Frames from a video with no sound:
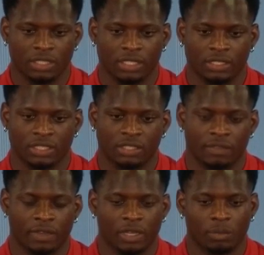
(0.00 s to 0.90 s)
and just
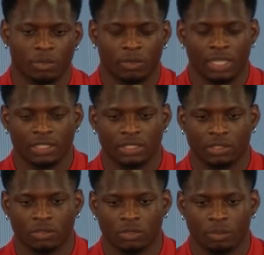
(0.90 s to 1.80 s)
developing
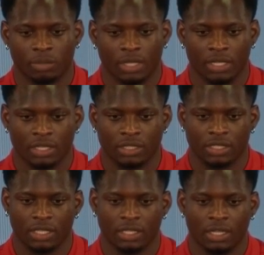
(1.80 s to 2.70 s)
relationships with the players. And